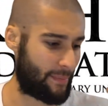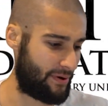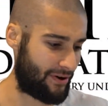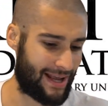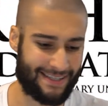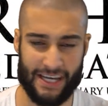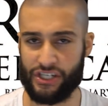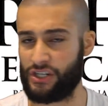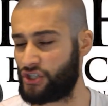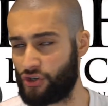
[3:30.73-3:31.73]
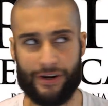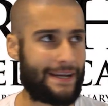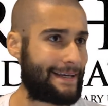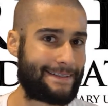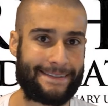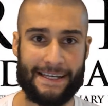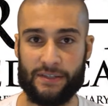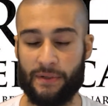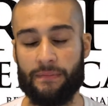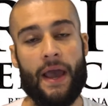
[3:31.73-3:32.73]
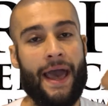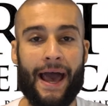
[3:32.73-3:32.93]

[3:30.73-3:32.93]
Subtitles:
periodization and screening and assessment.